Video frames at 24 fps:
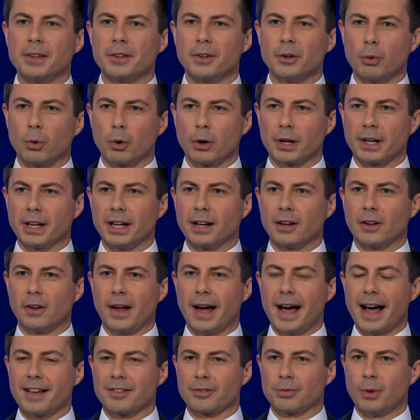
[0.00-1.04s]
the working
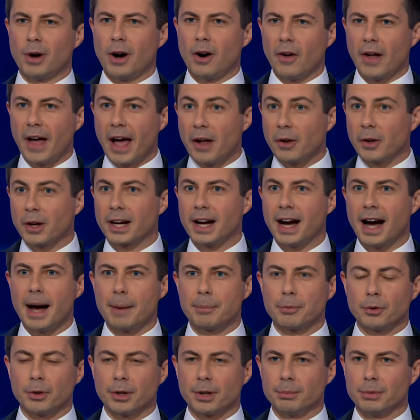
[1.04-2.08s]
class while
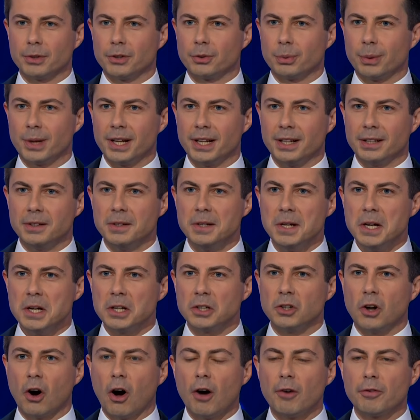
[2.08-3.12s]
helicoptering between
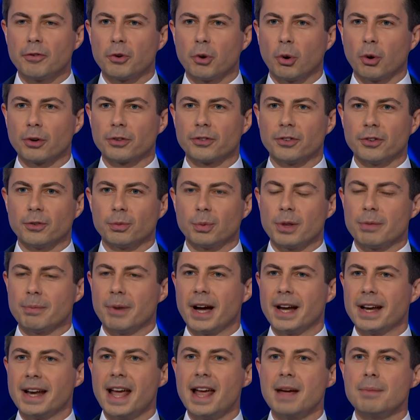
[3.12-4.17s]
golf courses with
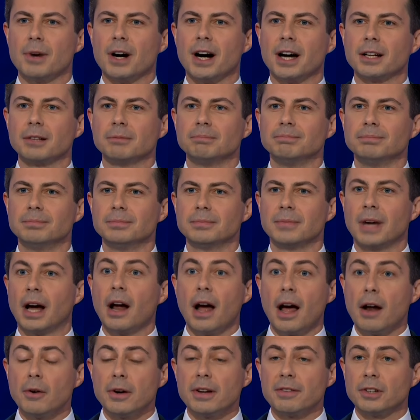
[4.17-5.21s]
my name on them.
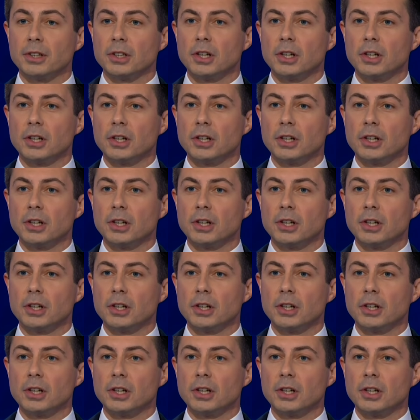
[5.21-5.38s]
I don't even